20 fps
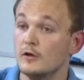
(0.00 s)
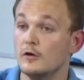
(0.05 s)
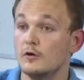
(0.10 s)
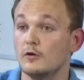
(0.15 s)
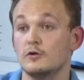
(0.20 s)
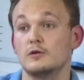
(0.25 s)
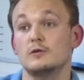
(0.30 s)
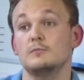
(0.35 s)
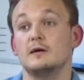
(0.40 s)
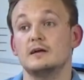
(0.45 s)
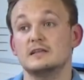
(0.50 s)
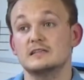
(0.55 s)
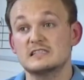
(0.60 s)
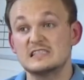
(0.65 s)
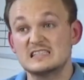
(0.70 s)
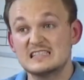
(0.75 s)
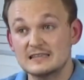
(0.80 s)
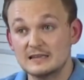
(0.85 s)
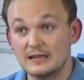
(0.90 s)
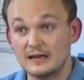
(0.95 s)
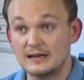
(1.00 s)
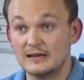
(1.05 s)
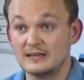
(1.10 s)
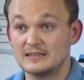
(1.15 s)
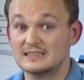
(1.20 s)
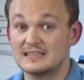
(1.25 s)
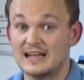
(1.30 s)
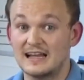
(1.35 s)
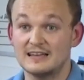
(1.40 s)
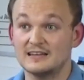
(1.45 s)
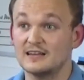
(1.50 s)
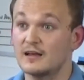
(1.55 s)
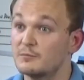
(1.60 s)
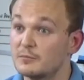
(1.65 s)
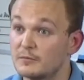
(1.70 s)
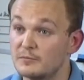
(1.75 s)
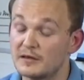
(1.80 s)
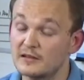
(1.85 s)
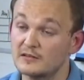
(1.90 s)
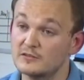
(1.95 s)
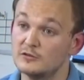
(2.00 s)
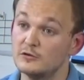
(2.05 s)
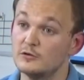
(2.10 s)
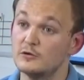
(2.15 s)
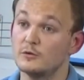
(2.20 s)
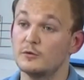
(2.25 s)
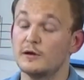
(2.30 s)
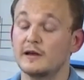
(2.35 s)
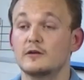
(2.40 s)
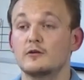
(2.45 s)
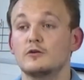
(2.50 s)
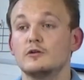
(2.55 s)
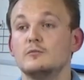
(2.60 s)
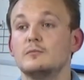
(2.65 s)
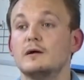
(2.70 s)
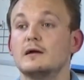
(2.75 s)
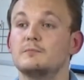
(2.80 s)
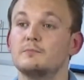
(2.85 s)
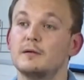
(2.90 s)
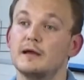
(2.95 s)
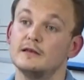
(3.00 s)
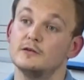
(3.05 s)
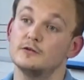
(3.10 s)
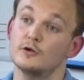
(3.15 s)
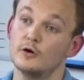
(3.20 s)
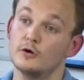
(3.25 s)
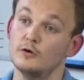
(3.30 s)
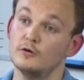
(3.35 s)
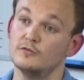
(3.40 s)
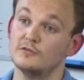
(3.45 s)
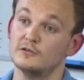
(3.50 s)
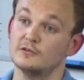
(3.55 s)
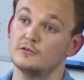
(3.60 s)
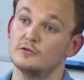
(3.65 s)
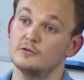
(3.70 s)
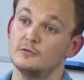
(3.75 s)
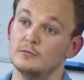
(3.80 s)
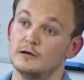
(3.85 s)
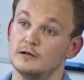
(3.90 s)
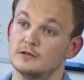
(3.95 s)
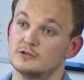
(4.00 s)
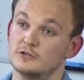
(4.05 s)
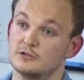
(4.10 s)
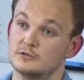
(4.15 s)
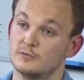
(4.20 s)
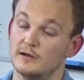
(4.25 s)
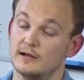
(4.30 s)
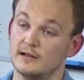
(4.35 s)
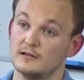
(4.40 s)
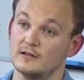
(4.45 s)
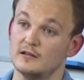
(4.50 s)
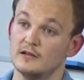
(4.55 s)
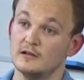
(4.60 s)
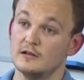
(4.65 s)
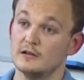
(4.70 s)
or you might stand up a bit too quick, or you might bend over too much as well.